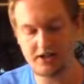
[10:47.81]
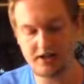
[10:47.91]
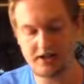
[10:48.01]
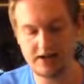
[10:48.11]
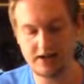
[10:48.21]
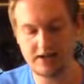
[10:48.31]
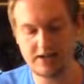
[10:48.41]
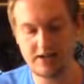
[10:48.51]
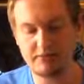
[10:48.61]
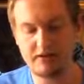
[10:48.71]
and he
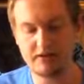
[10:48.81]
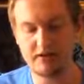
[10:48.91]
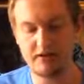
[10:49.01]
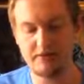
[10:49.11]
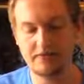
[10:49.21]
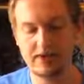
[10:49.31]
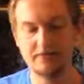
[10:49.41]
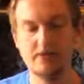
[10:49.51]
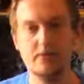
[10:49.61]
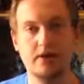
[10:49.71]
sent me this thing on
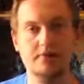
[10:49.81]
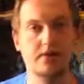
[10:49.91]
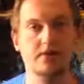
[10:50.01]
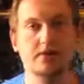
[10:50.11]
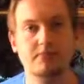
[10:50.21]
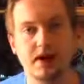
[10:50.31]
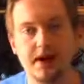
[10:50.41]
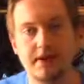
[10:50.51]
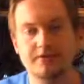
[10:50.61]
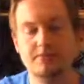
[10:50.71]
Facebook when I posted my
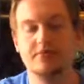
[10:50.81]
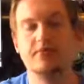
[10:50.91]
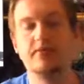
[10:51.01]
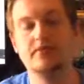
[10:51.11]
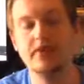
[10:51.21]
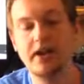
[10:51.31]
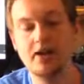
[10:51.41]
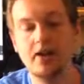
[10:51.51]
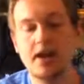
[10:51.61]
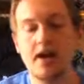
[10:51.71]
announcement for this video.